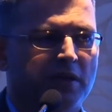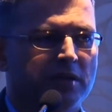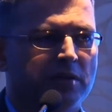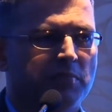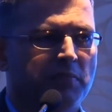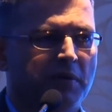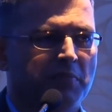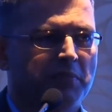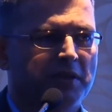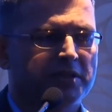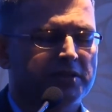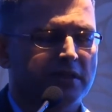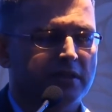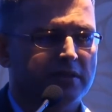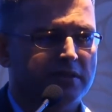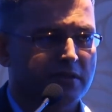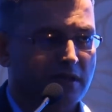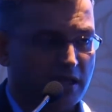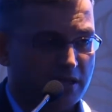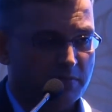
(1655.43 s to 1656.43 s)
the public
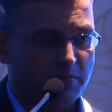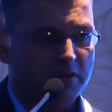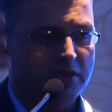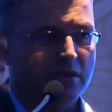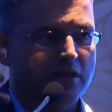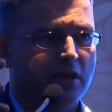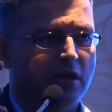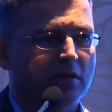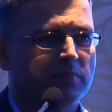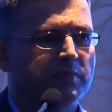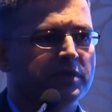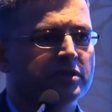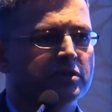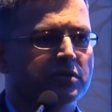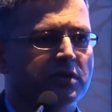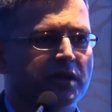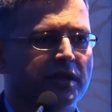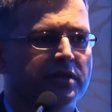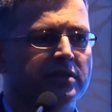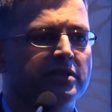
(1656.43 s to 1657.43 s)
sector and by the government to
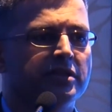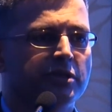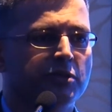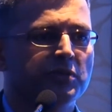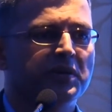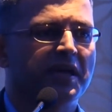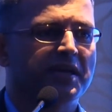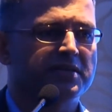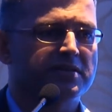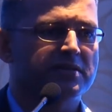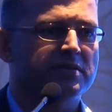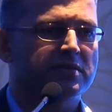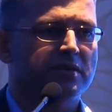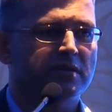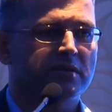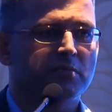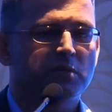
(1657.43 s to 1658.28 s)
create a new cancer center.